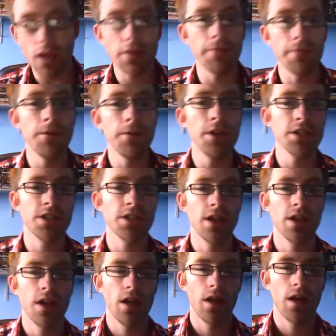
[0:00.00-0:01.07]
The first
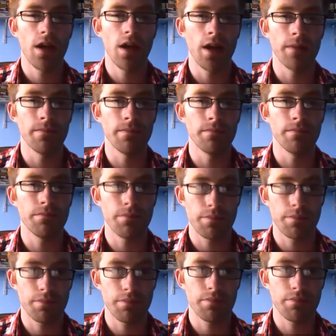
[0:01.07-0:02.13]
um,
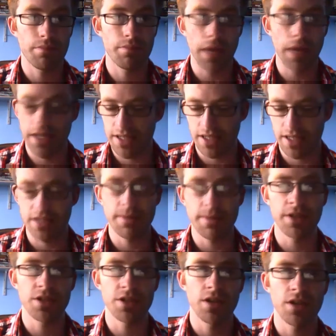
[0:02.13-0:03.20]
player deck expansion